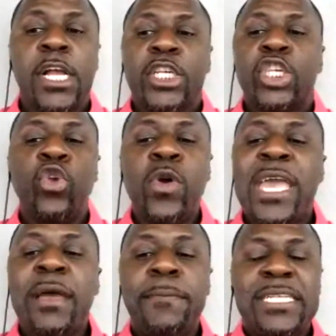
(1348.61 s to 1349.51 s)
So you
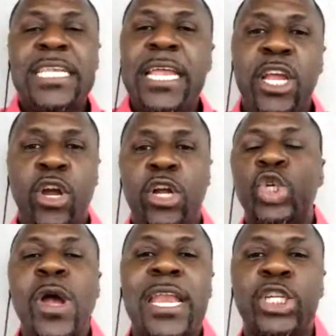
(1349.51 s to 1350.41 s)
can't be sitting here and
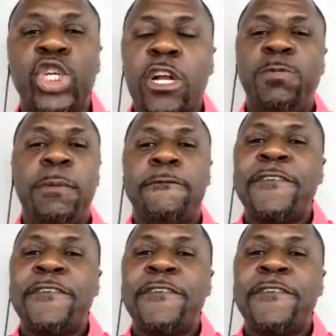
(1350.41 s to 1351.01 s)
trying to charge people